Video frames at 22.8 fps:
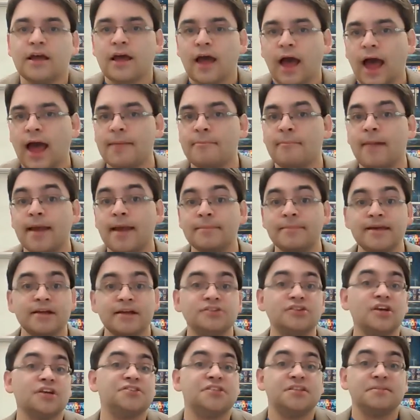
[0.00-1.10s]
I might be
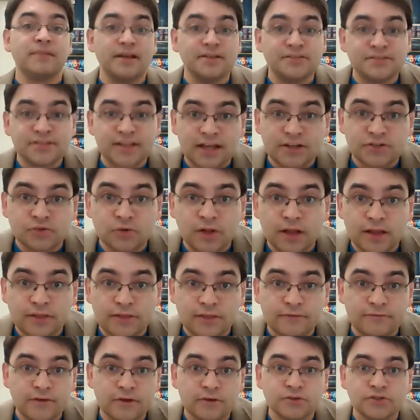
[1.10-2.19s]
adjusting my schedule in the
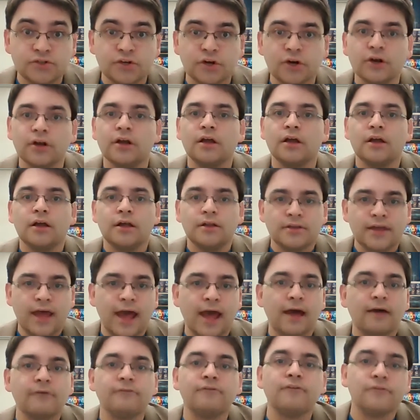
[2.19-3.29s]
future to
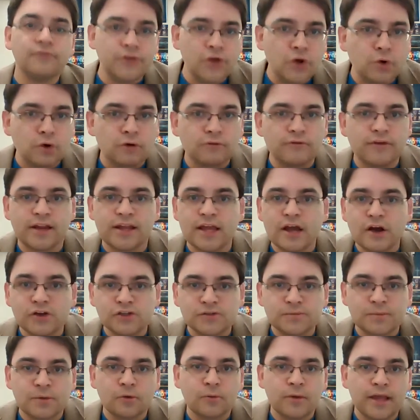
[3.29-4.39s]
have fewer videos
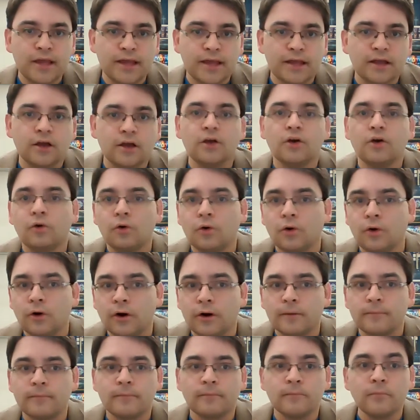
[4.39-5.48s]
per week
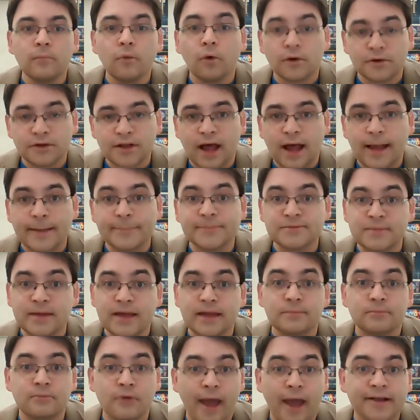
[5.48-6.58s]
or more time
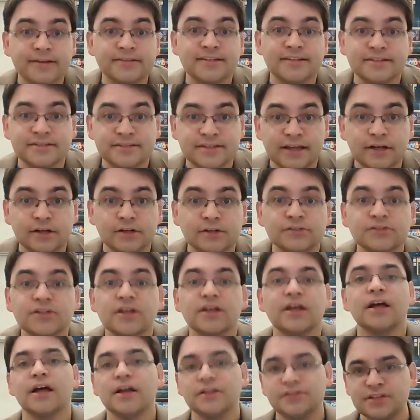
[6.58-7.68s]
spent practicing skills,
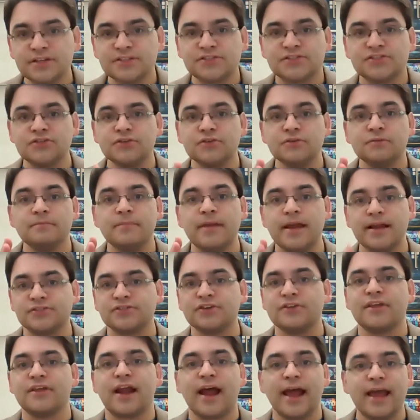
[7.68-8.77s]
just to make sure
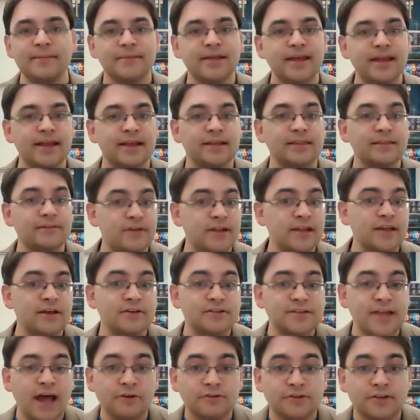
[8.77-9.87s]
that I am getting the videos
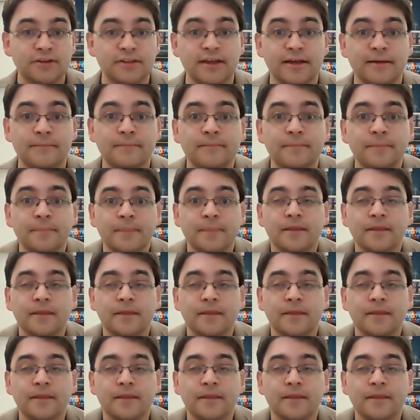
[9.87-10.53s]
out to them